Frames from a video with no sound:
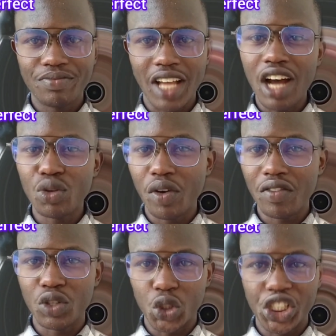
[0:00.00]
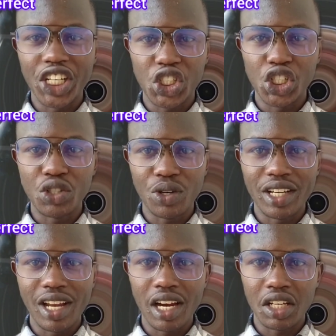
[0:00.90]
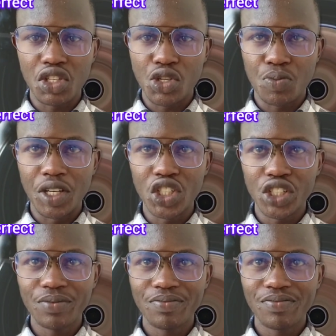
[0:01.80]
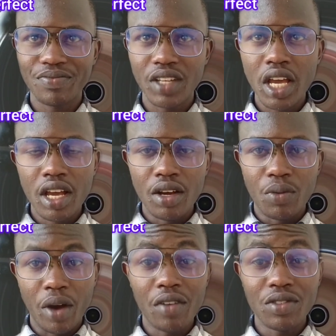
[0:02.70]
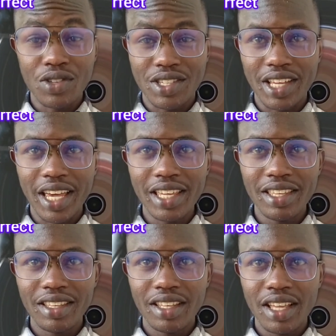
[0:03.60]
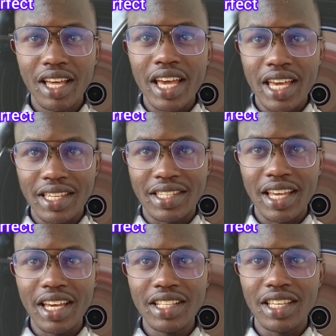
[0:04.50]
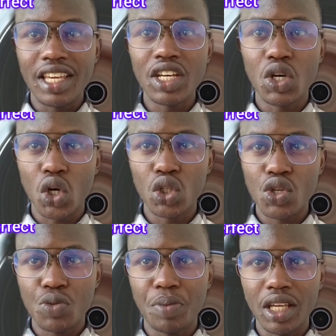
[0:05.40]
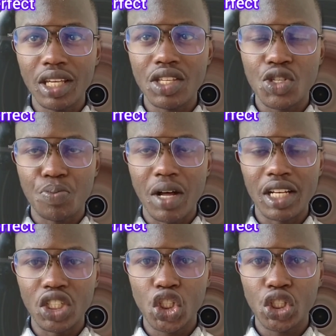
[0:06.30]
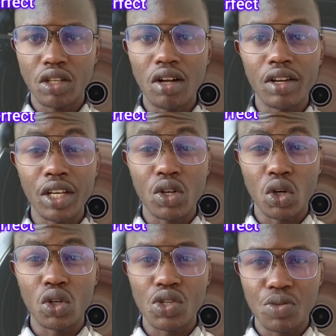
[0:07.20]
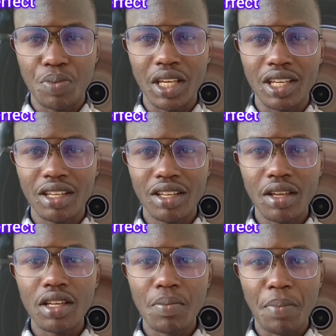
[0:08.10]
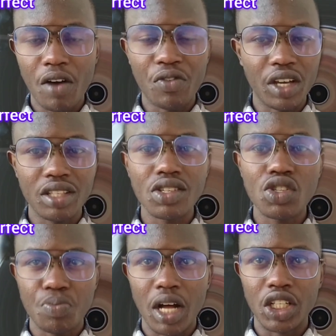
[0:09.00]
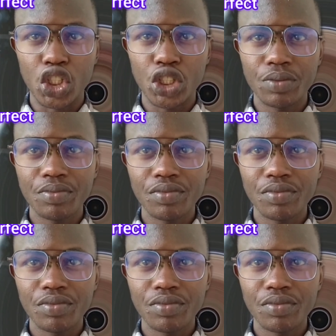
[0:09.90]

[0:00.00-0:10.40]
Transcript: How do we have to change into indirect speech? We have to say he said he could speak Spanish or he could speak perfect Spanish.